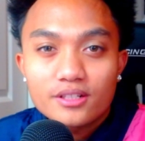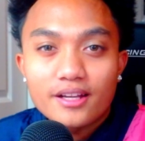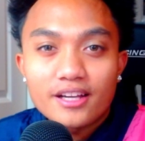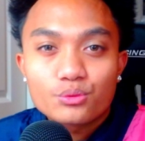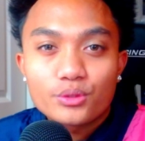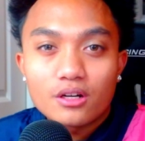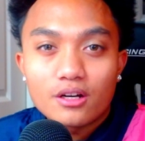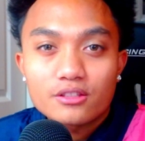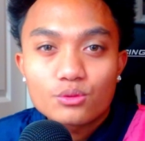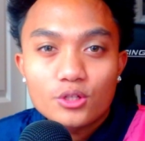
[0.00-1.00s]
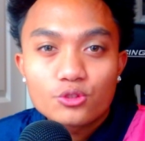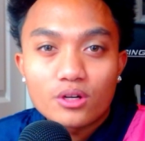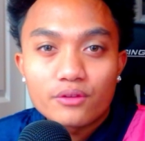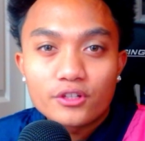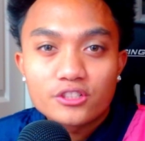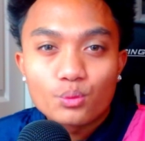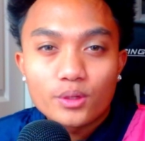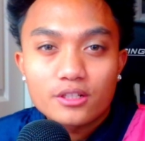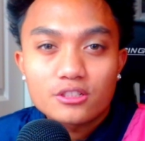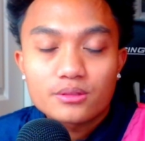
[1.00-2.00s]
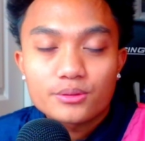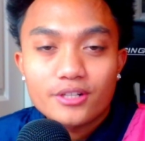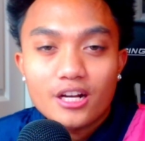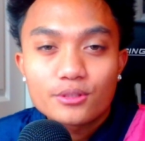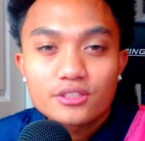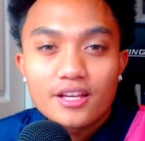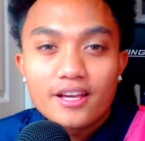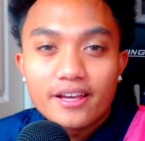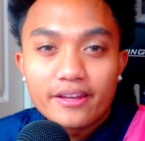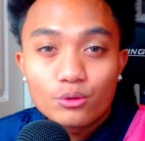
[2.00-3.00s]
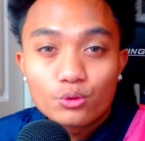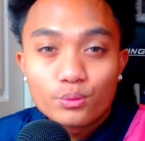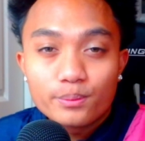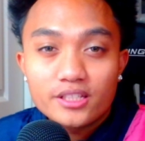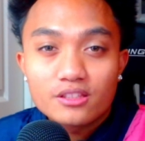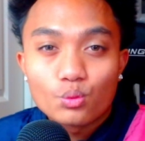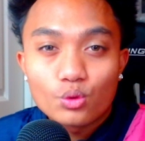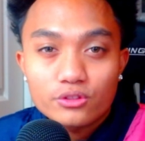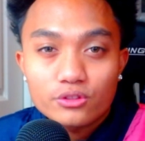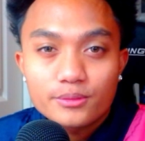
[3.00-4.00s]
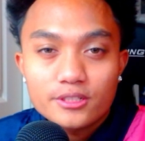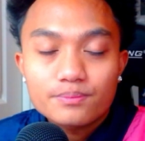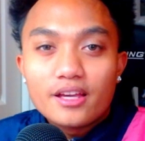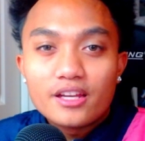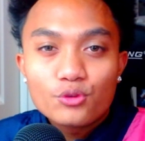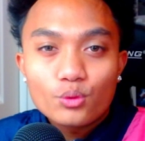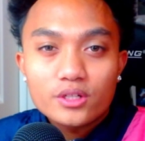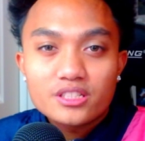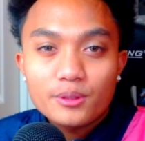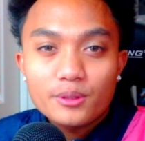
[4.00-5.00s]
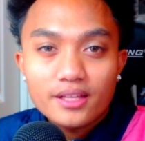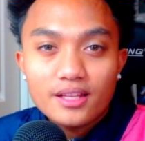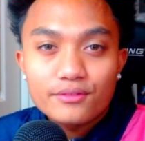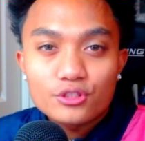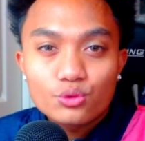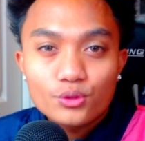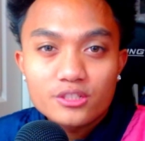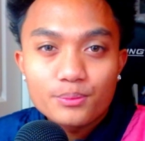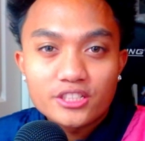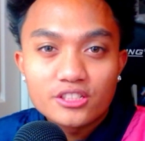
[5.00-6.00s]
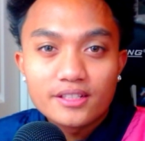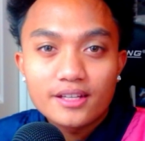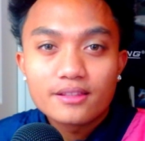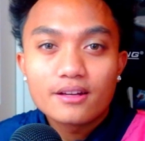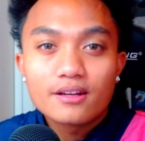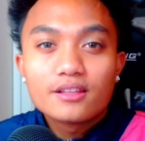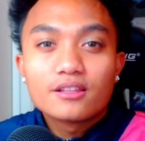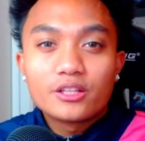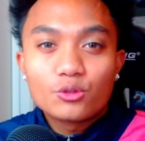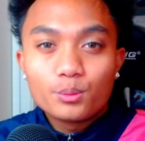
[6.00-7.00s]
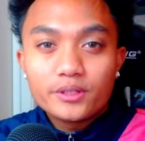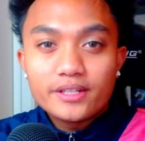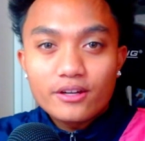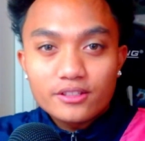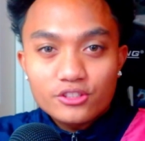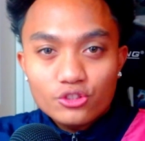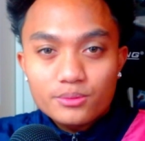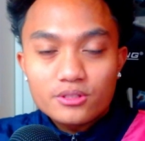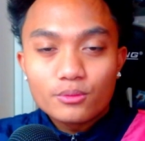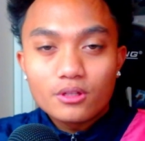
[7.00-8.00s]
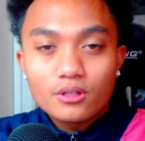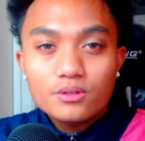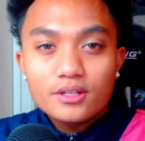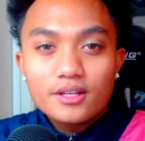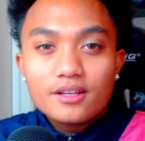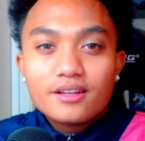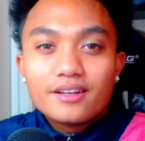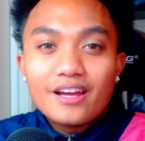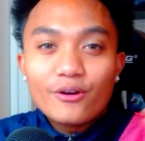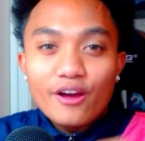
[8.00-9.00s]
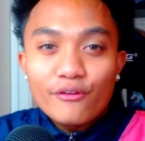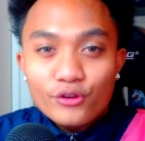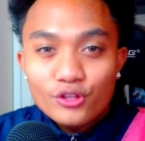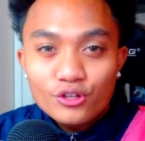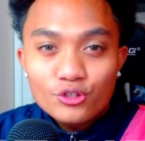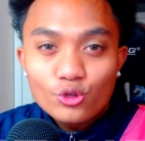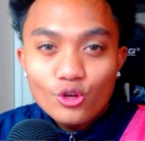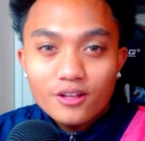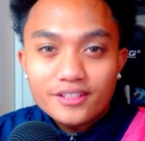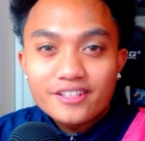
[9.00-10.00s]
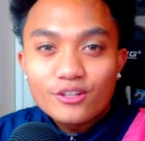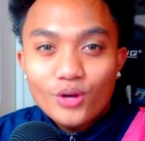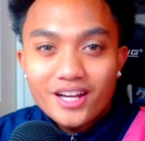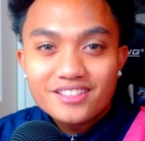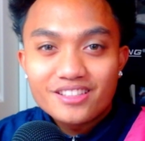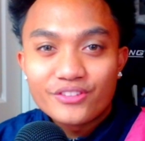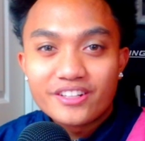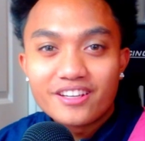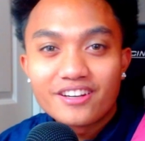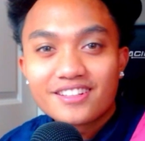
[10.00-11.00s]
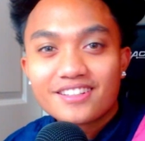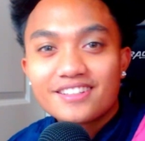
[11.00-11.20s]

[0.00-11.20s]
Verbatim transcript: button as we are on the road to our first 100 subscribers and it would mean the world to me. And if you want to see me play live on Twitch, make sure you get there. The link will be down in the description below. Now without further ado, y'all, let's get right into the video.